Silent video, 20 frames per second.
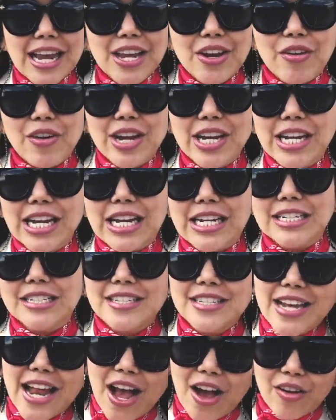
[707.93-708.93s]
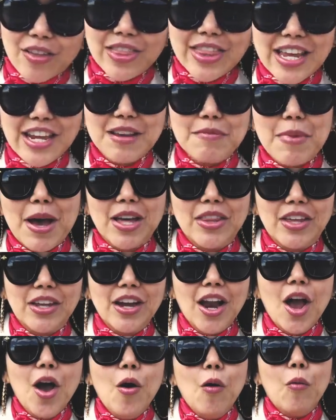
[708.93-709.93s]
ingredients. Now, think about
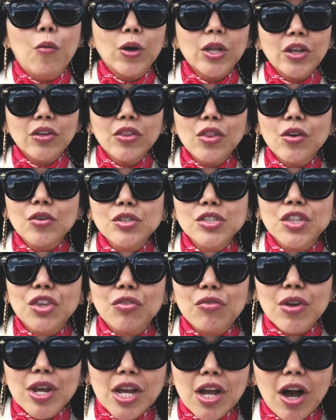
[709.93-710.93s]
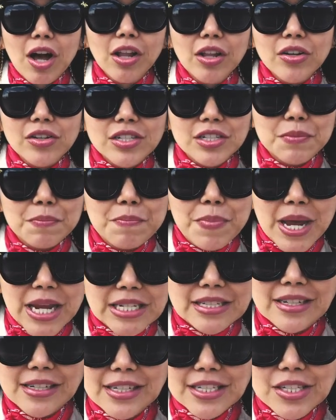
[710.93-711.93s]
it. What are those three colors?
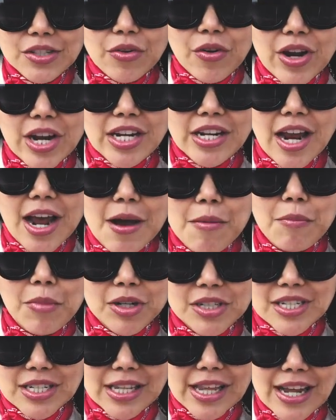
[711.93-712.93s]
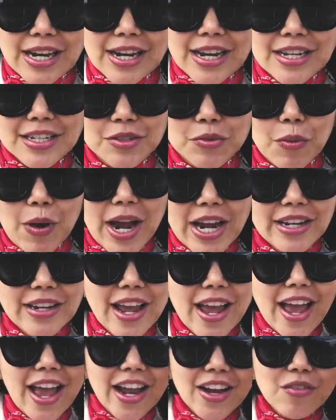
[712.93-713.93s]
Basil is green, mozzarella is white,
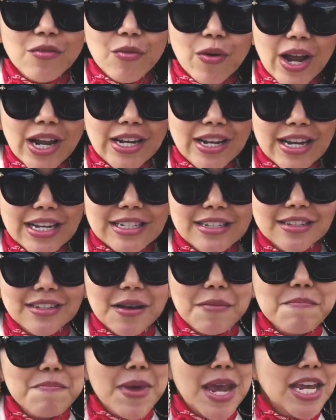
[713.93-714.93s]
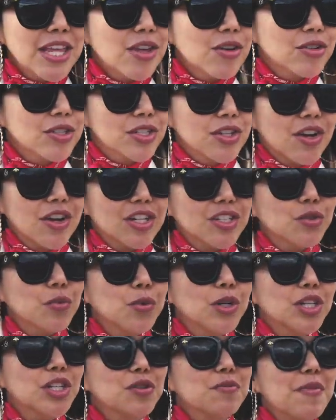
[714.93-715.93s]
and red is tomato sauce,
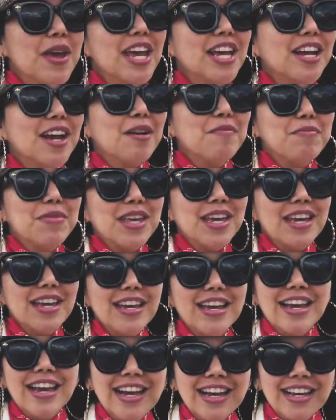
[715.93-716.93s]
which make up the